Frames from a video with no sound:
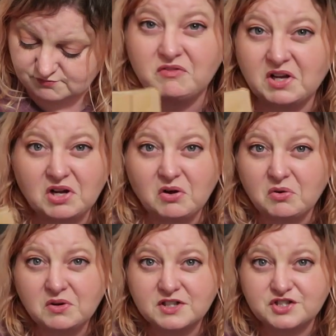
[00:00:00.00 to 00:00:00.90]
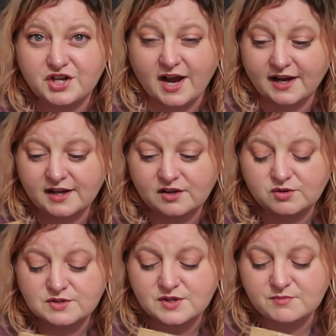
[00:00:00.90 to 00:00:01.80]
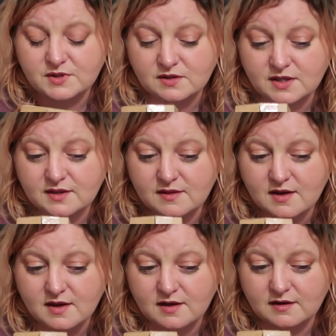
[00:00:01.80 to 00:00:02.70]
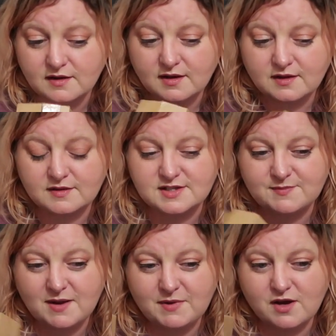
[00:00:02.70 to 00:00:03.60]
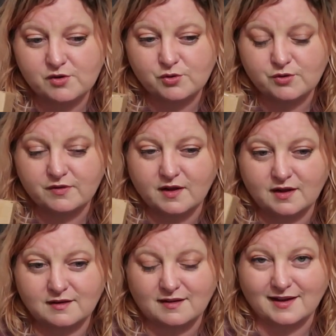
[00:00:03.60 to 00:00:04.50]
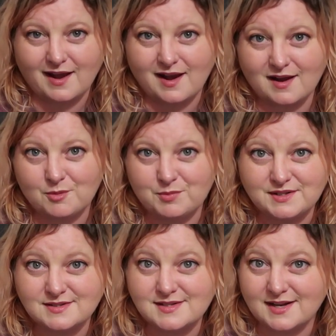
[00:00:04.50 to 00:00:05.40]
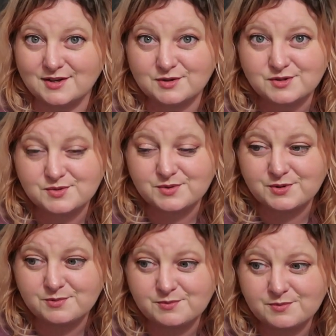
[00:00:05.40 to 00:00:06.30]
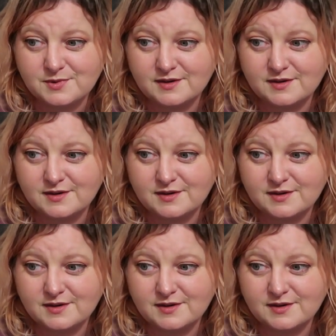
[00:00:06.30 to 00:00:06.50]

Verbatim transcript: If you can hold a jacket or something like that, this might be a cool thing to like hang up in Xander's room.